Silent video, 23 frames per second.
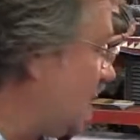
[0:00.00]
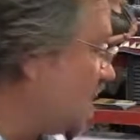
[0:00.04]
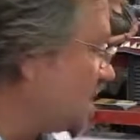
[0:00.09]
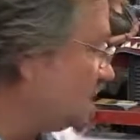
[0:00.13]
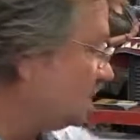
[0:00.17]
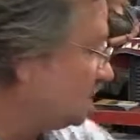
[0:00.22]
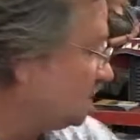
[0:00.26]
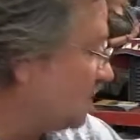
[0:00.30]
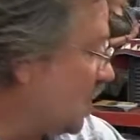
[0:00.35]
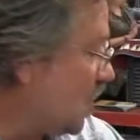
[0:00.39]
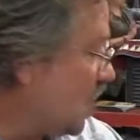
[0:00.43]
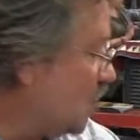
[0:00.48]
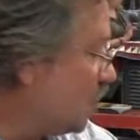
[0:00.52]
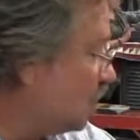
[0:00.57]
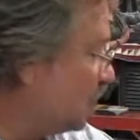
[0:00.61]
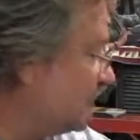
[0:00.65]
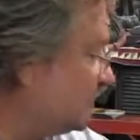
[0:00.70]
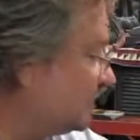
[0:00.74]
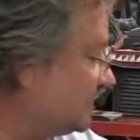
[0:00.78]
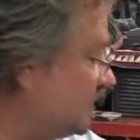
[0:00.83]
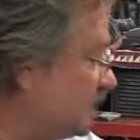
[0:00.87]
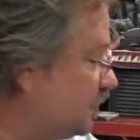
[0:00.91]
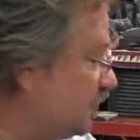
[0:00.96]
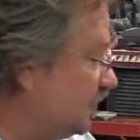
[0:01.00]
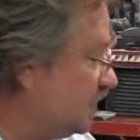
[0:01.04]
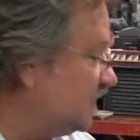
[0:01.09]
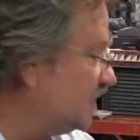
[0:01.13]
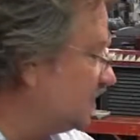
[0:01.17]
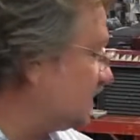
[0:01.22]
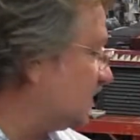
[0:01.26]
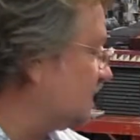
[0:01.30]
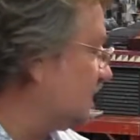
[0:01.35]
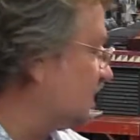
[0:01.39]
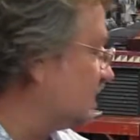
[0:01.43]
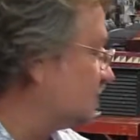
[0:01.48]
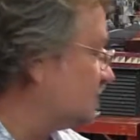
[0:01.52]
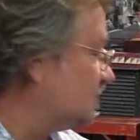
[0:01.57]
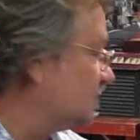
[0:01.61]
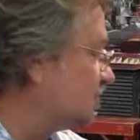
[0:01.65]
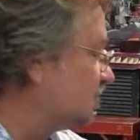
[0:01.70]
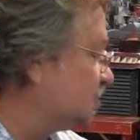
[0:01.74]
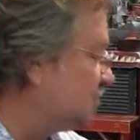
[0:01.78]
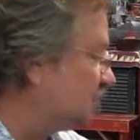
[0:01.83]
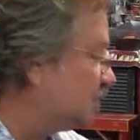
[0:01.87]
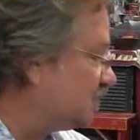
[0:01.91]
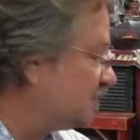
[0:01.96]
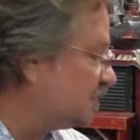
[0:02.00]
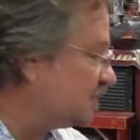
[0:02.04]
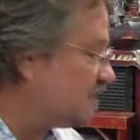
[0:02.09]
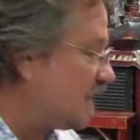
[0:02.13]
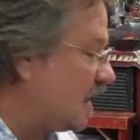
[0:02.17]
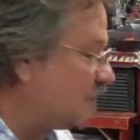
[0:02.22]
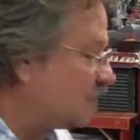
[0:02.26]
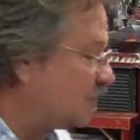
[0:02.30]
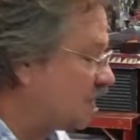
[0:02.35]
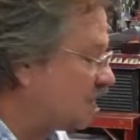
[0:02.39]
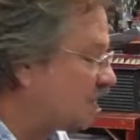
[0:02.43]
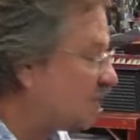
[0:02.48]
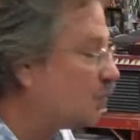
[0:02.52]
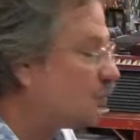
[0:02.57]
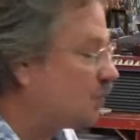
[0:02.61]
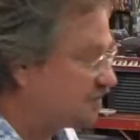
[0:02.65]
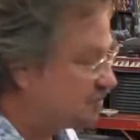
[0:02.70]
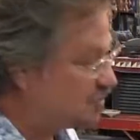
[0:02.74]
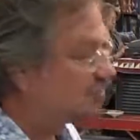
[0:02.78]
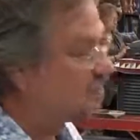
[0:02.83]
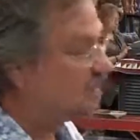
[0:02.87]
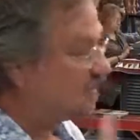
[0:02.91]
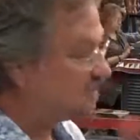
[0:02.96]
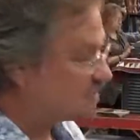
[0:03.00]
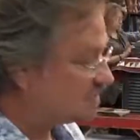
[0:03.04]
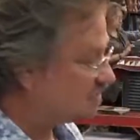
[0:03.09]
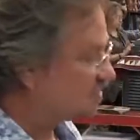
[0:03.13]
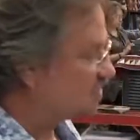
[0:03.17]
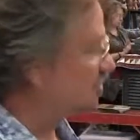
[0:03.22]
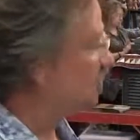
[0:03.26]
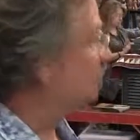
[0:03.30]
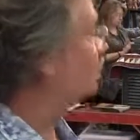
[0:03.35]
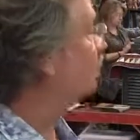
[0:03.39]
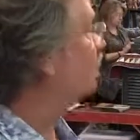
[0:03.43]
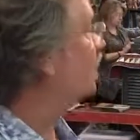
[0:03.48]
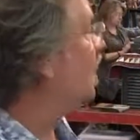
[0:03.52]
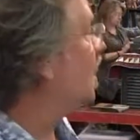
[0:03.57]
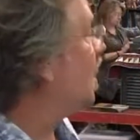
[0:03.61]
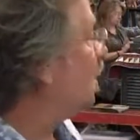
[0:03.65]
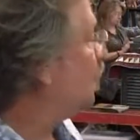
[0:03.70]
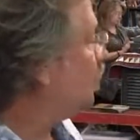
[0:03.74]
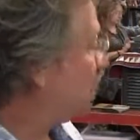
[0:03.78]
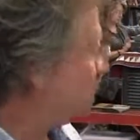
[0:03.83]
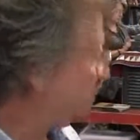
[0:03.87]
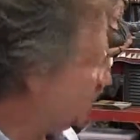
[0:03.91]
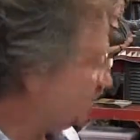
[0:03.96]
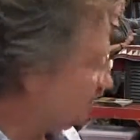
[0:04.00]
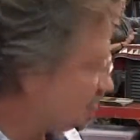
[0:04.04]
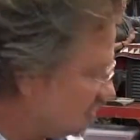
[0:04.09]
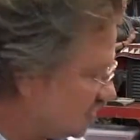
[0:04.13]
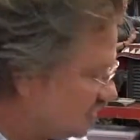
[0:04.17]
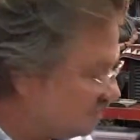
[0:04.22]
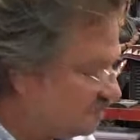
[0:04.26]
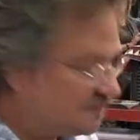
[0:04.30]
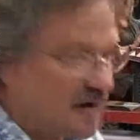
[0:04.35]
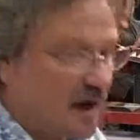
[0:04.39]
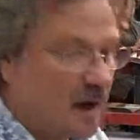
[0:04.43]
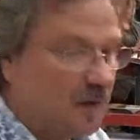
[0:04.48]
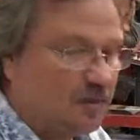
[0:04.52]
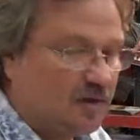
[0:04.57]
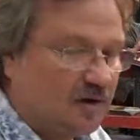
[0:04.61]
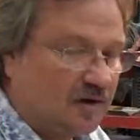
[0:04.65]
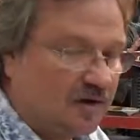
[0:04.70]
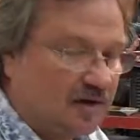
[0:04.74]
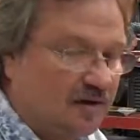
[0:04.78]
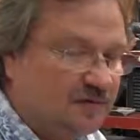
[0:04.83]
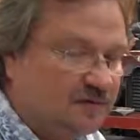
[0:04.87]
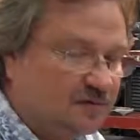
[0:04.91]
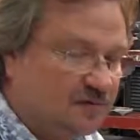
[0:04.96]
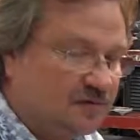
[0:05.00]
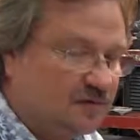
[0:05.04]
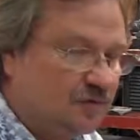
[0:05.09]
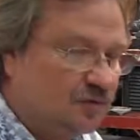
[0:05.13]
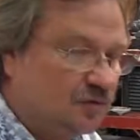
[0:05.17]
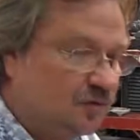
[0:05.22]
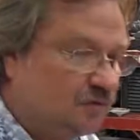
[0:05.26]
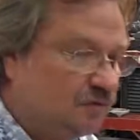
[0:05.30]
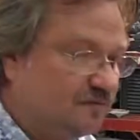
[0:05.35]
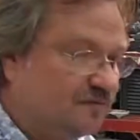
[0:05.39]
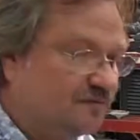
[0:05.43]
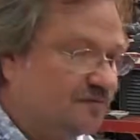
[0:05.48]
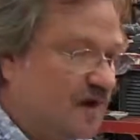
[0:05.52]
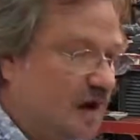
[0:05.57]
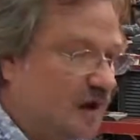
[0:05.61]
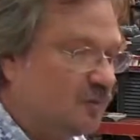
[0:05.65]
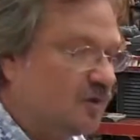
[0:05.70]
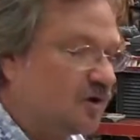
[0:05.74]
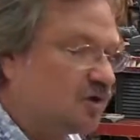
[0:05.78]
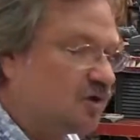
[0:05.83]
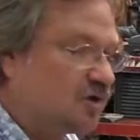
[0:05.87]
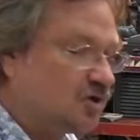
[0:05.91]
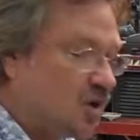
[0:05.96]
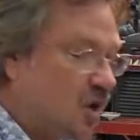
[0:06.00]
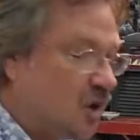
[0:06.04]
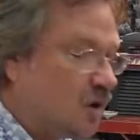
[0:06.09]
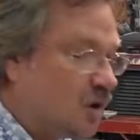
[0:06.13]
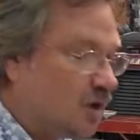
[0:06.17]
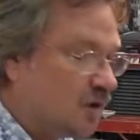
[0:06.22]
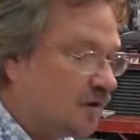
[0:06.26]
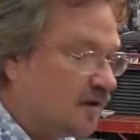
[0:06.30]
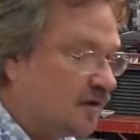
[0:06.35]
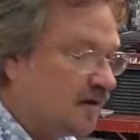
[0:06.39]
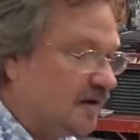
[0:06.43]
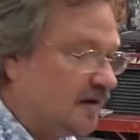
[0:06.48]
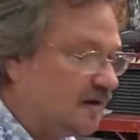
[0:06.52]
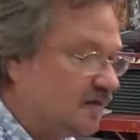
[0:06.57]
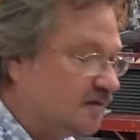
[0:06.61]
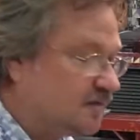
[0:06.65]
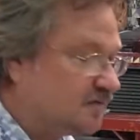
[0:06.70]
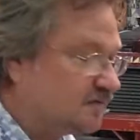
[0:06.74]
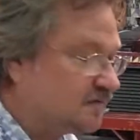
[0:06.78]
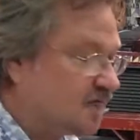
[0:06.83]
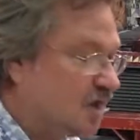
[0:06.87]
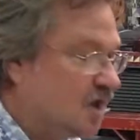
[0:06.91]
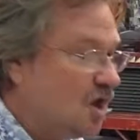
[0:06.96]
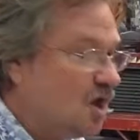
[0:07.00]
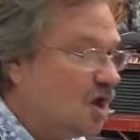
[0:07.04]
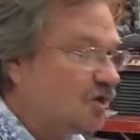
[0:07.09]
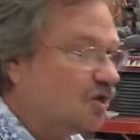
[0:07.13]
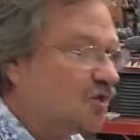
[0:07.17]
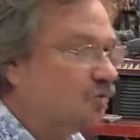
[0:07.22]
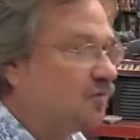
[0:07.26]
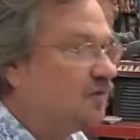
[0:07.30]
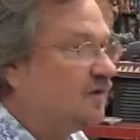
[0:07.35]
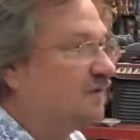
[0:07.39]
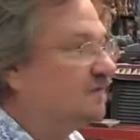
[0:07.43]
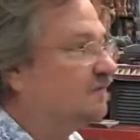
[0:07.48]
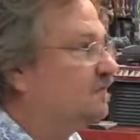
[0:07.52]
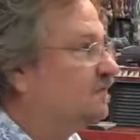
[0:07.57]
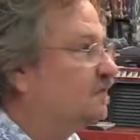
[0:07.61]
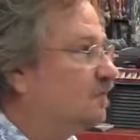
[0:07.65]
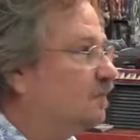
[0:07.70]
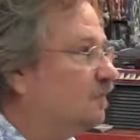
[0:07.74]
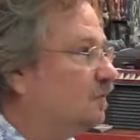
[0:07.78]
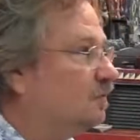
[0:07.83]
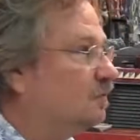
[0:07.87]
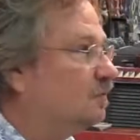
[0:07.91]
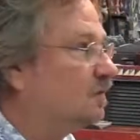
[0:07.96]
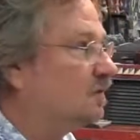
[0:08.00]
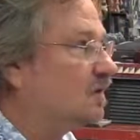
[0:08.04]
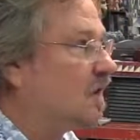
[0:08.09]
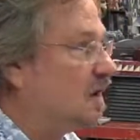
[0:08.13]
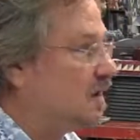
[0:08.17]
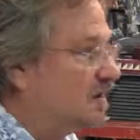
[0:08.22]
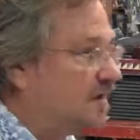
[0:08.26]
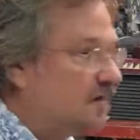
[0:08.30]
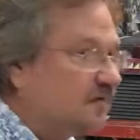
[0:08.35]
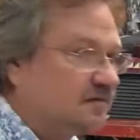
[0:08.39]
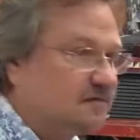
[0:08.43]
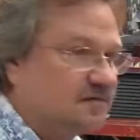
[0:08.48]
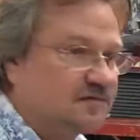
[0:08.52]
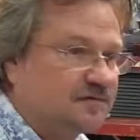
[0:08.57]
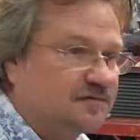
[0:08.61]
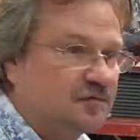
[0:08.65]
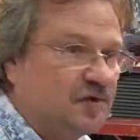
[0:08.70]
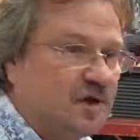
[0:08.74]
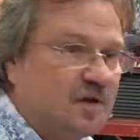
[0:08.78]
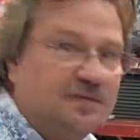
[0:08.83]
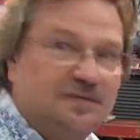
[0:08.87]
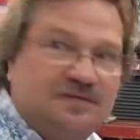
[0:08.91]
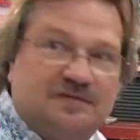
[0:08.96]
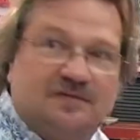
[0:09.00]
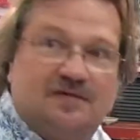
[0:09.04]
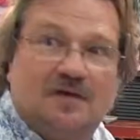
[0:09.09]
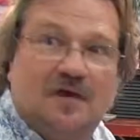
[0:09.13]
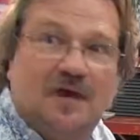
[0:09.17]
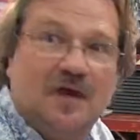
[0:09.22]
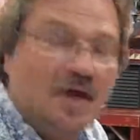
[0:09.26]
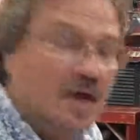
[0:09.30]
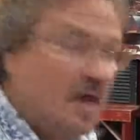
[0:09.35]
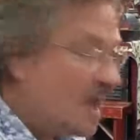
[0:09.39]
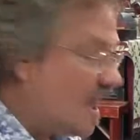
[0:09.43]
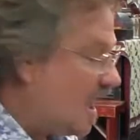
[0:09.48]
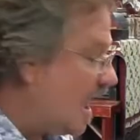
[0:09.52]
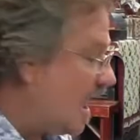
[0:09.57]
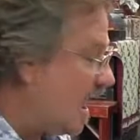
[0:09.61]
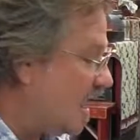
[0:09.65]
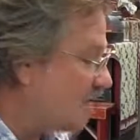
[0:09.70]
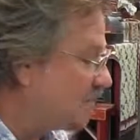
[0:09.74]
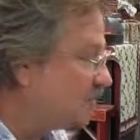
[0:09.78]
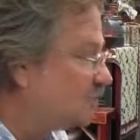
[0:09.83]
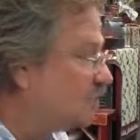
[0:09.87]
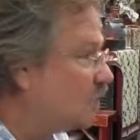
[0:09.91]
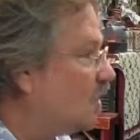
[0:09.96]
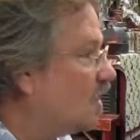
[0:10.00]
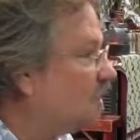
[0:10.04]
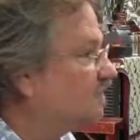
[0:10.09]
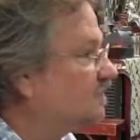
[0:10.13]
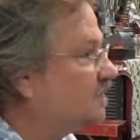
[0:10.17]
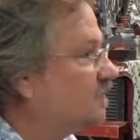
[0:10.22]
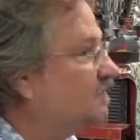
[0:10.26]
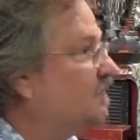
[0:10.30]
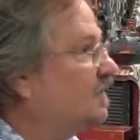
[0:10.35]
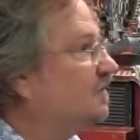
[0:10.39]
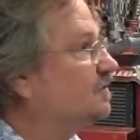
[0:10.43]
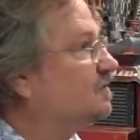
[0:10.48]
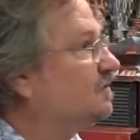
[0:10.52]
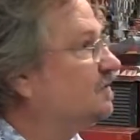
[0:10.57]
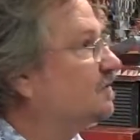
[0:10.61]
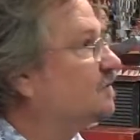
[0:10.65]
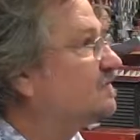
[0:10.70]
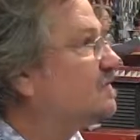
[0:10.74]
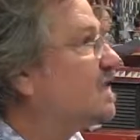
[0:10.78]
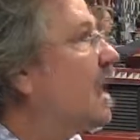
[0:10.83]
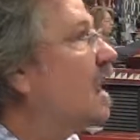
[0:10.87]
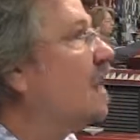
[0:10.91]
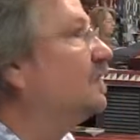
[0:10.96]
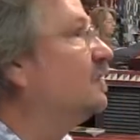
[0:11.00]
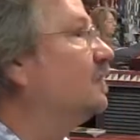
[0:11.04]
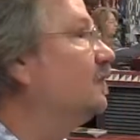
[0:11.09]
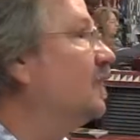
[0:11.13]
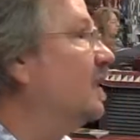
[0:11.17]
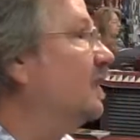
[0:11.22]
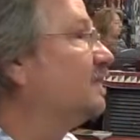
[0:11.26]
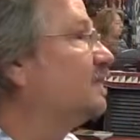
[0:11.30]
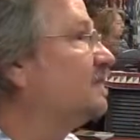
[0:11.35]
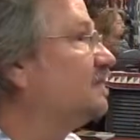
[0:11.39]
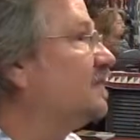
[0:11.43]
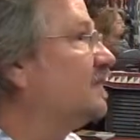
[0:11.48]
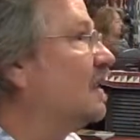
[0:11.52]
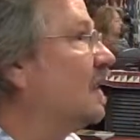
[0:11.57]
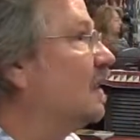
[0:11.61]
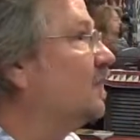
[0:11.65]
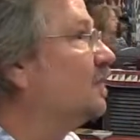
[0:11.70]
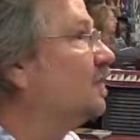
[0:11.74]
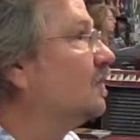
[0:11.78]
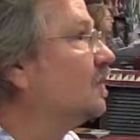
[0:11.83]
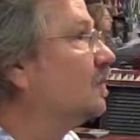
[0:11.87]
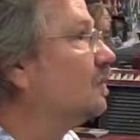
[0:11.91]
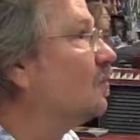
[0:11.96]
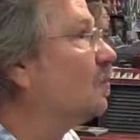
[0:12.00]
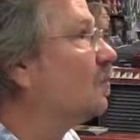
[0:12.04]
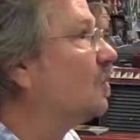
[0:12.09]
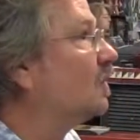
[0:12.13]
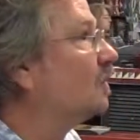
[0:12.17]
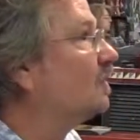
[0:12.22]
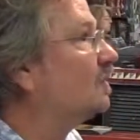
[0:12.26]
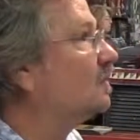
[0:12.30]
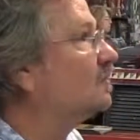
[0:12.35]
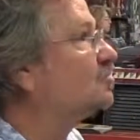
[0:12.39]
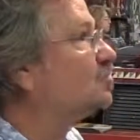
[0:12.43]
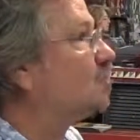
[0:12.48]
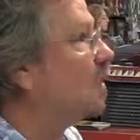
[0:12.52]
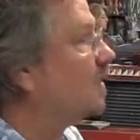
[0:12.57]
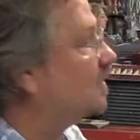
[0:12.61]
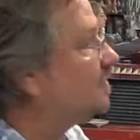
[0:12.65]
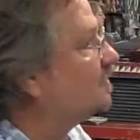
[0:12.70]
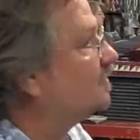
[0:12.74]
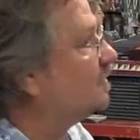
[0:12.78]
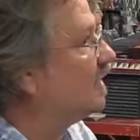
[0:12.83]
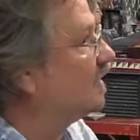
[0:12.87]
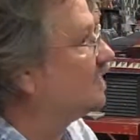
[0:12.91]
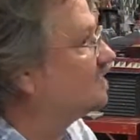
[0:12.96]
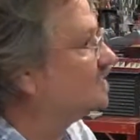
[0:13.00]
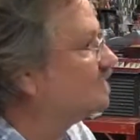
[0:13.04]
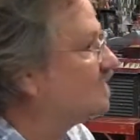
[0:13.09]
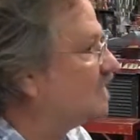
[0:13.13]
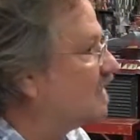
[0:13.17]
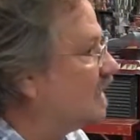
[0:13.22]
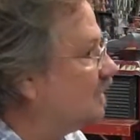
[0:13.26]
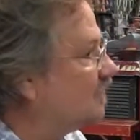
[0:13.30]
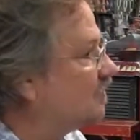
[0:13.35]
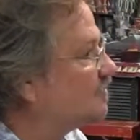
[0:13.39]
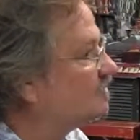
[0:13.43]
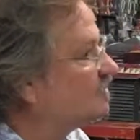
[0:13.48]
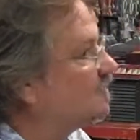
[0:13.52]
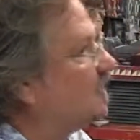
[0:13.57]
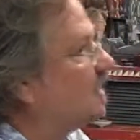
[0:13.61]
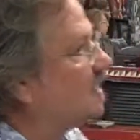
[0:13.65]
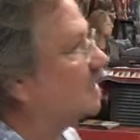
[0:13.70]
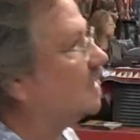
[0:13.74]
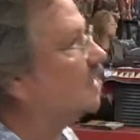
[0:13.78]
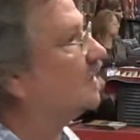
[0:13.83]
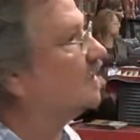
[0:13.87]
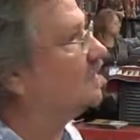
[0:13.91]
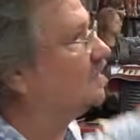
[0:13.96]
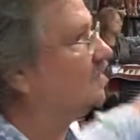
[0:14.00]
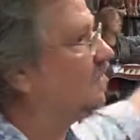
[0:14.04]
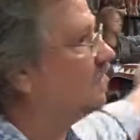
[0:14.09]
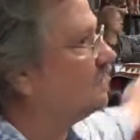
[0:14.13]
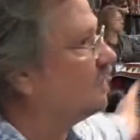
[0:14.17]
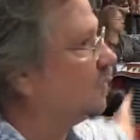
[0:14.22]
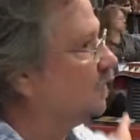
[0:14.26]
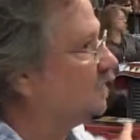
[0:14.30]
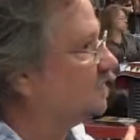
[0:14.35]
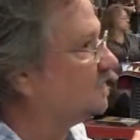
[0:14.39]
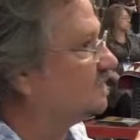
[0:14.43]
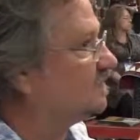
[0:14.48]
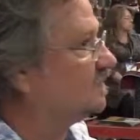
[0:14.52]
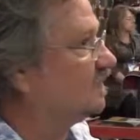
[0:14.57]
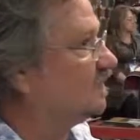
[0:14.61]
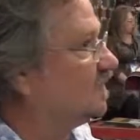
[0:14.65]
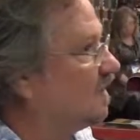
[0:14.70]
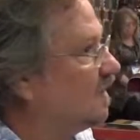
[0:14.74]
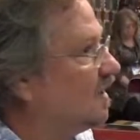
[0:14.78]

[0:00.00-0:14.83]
So the simplest thing to do with fabric, and what you need to do when you turn fabric into fabric yarn, is you need to cut it into strips, and you also need to tie the lengths together or join the lengths together to make a continuous